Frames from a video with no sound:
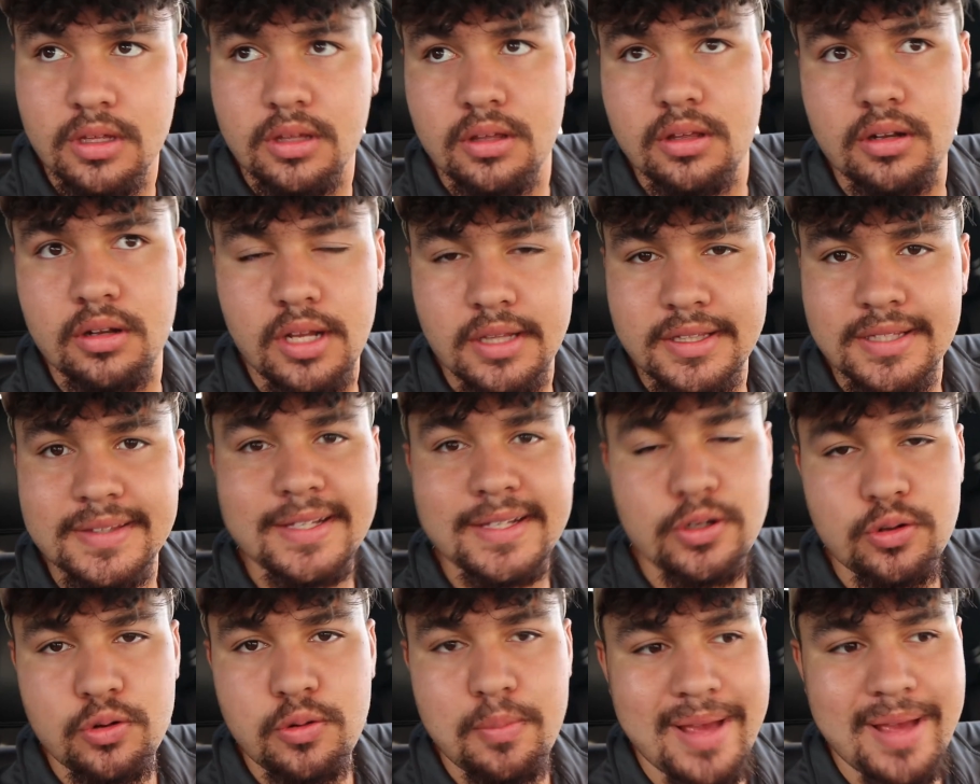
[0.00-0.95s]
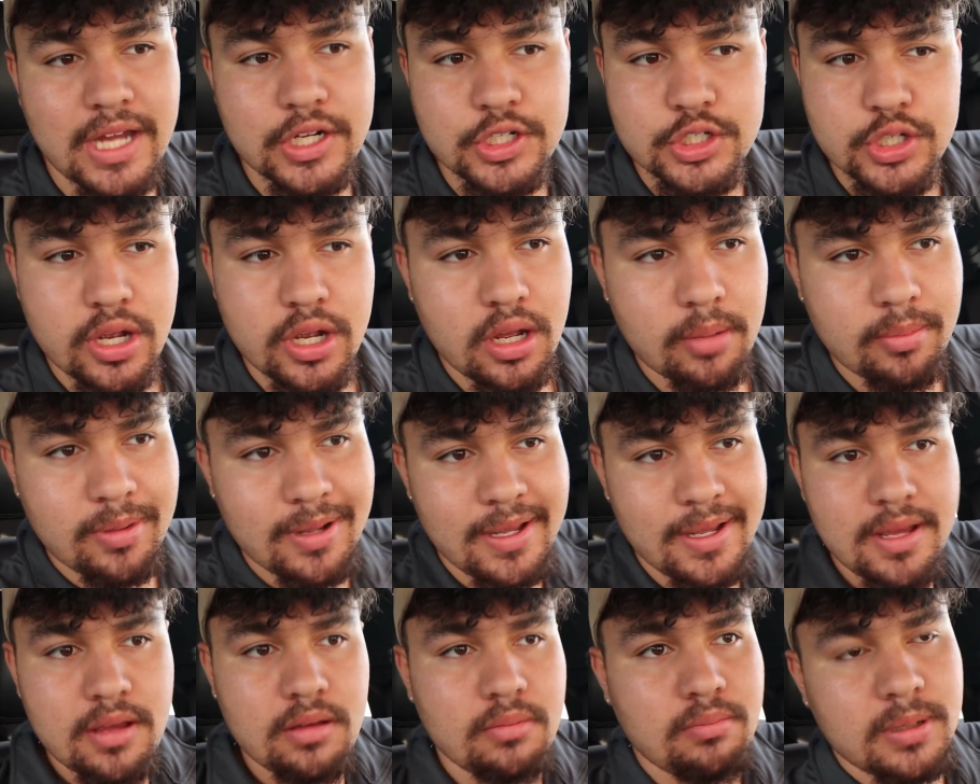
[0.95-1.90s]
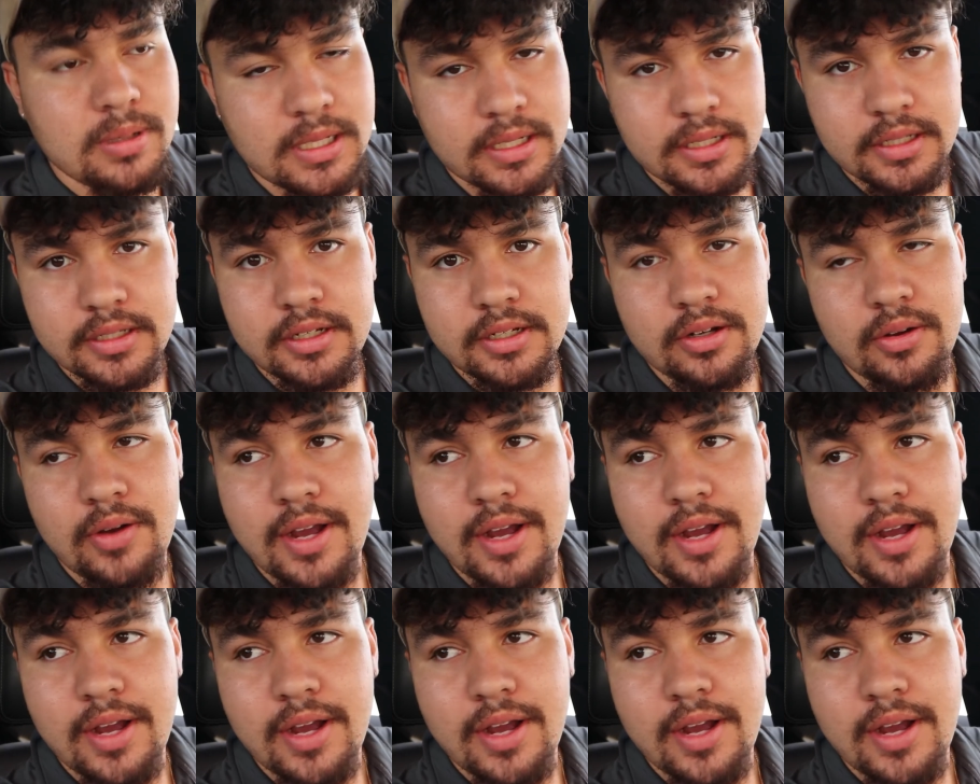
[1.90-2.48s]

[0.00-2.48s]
not that they do a bad job, but you know,